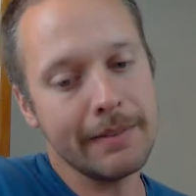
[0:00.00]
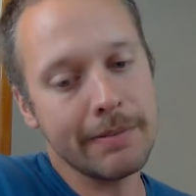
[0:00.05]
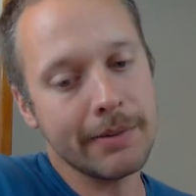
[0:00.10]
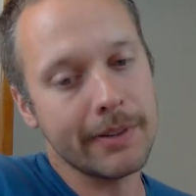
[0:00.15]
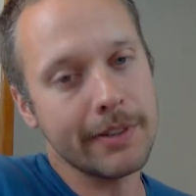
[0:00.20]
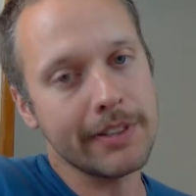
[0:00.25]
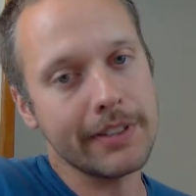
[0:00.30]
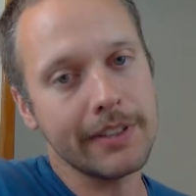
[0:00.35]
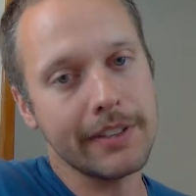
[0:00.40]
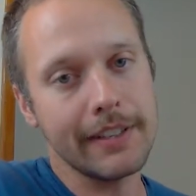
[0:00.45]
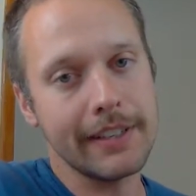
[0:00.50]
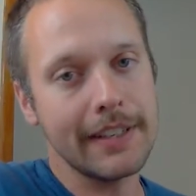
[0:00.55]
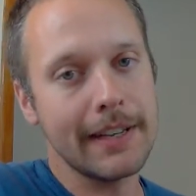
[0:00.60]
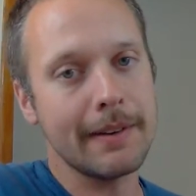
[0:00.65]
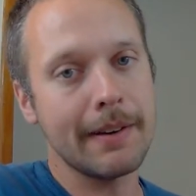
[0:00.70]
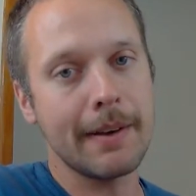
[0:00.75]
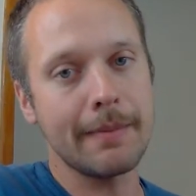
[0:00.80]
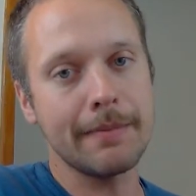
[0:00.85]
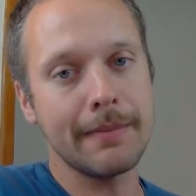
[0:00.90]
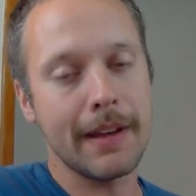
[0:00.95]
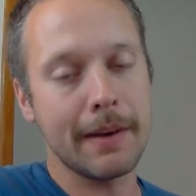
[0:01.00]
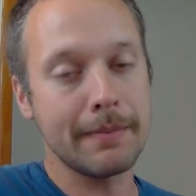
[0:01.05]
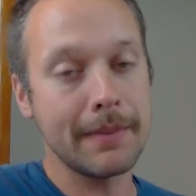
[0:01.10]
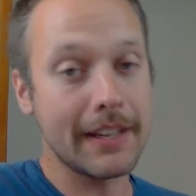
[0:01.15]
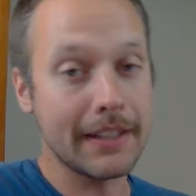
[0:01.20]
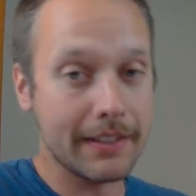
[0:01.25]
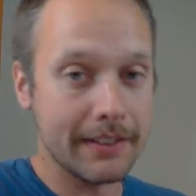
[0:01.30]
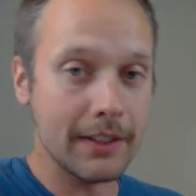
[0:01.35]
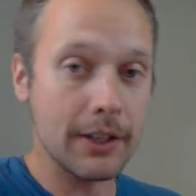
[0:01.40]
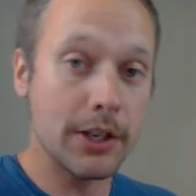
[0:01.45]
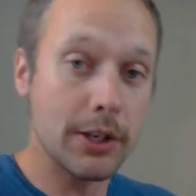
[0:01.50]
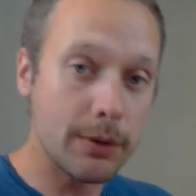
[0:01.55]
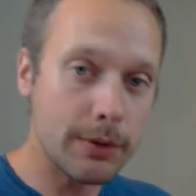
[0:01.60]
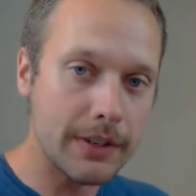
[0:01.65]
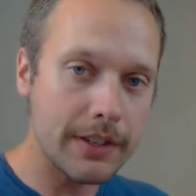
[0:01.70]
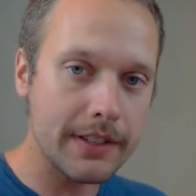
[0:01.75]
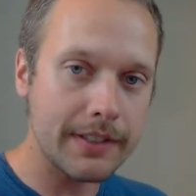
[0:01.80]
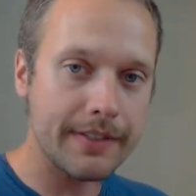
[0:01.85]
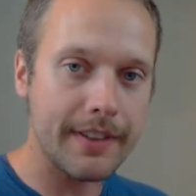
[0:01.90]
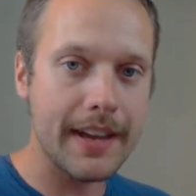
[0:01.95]
Personally, I'm not the
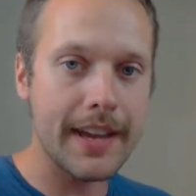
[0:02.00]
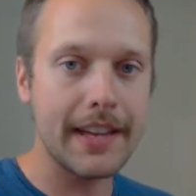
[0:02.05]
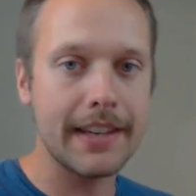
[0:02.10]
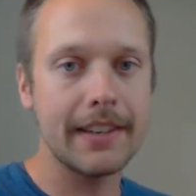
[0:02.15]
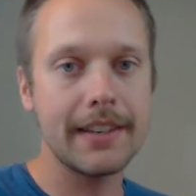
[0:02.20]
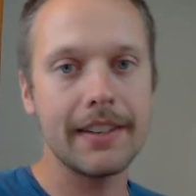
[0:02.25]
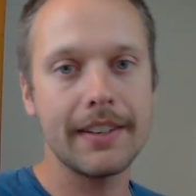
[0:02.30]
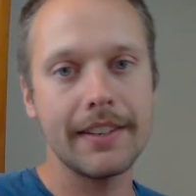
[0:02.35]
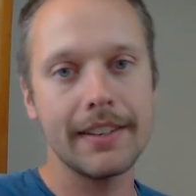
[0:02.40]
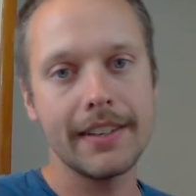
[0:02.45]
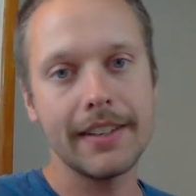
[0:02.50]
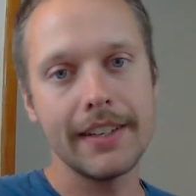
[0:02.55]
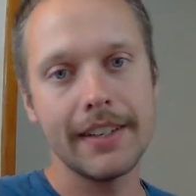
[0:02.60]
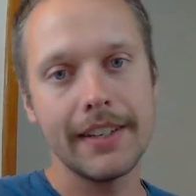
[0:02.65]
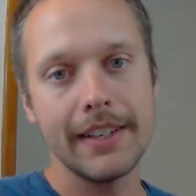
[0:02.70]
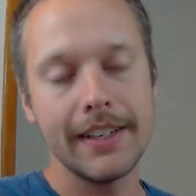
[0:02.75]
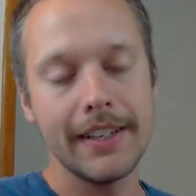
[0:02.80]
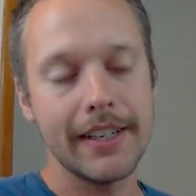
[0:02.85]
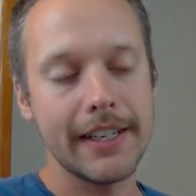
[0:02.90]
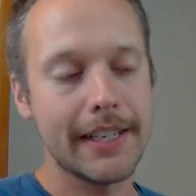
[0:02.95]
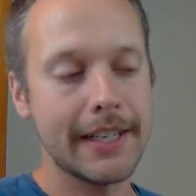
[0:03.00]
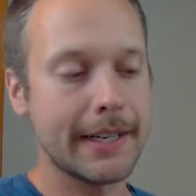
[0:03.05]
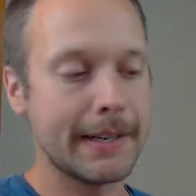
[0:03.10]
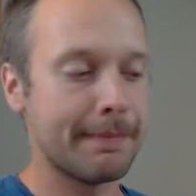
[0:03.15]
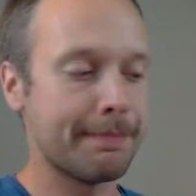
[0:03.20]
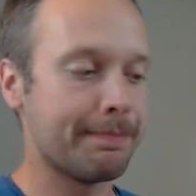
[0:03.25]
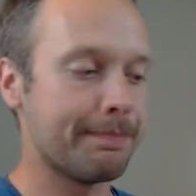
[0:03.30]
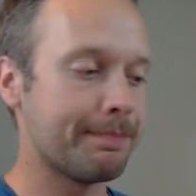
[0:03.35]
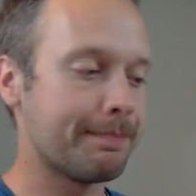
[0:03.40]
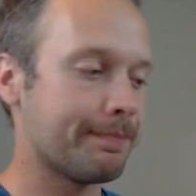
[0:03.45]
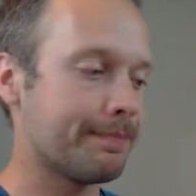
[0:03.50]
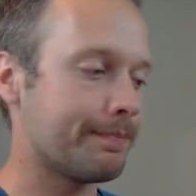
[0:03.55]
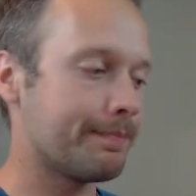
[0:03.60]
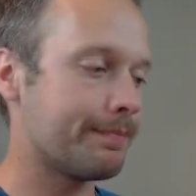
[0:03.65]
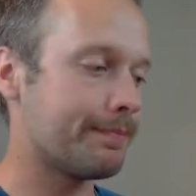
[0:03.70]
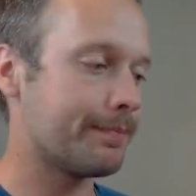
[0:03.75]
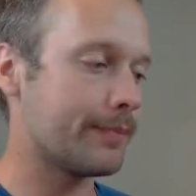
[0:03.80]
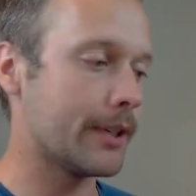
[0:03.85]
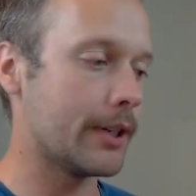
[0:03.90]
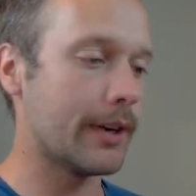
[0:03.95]
hugest fan.
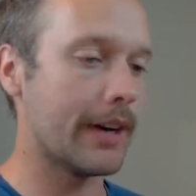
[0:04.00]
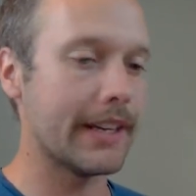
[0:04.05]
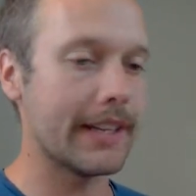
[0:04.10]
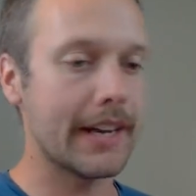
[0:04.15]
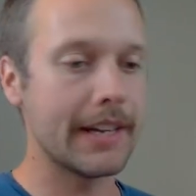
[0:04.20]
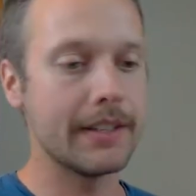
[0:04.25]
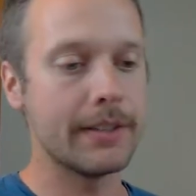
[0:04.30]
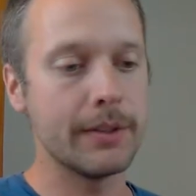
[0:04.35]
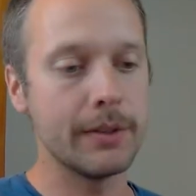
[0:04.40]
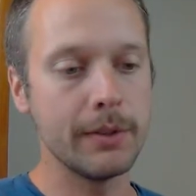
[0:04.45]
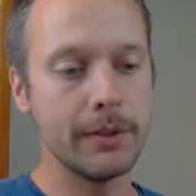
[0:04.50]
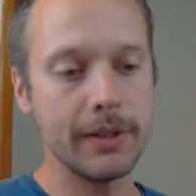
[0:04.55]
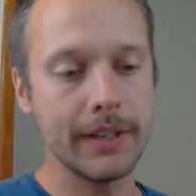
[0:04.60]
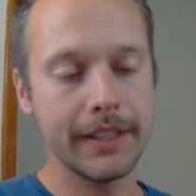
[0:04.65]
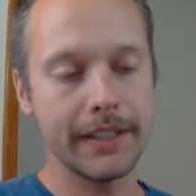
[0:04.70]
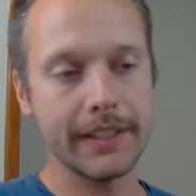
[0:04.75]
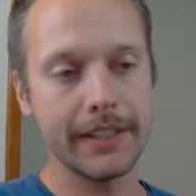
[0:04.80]
I do.